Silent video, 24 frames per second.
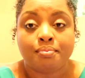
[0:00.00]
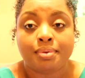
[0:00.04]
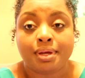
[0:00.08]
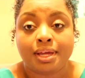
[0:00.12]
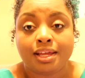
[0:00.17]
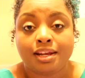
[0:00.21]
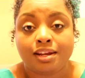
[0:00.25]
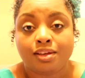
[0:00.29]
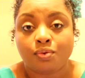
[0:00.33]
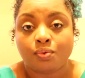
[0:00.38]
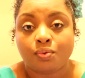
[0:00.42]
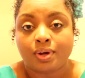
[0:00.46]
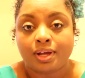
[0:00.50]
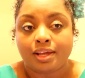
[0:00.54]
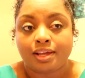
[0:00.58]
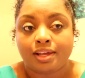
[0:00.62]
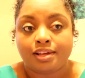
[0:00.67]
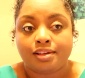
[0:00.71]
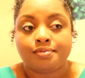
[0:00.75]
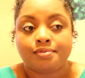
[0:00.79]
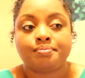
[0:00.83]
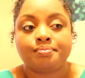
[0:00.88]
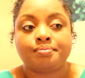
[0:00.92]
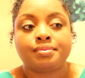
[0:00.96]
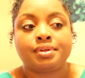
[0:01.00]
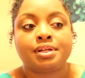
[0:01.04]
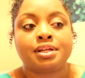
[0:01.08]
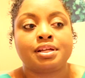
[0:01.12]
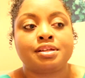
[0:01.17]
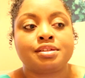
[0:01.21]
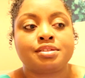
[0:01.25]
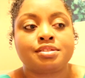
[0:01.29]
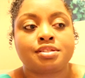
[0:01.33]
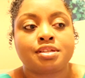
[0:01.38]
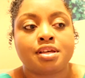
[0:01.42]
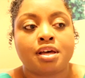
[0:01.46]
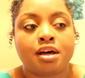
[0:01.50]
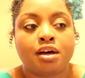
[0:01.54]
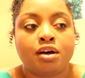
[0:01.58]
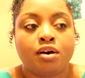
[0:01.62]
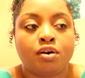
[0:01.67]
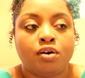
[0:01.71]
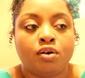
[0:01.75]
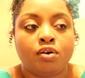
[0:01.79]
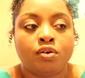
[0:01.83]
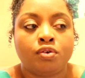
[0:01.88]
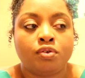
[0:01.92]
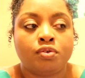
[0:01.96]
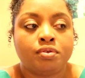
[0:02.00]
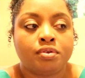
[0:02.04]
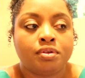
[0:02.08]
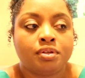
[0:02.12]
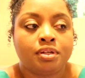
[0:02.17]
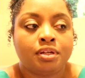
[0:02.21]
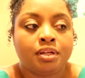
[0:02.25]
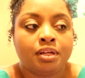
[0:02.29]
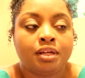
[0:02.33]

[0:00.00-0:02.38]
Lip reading: But anyway, so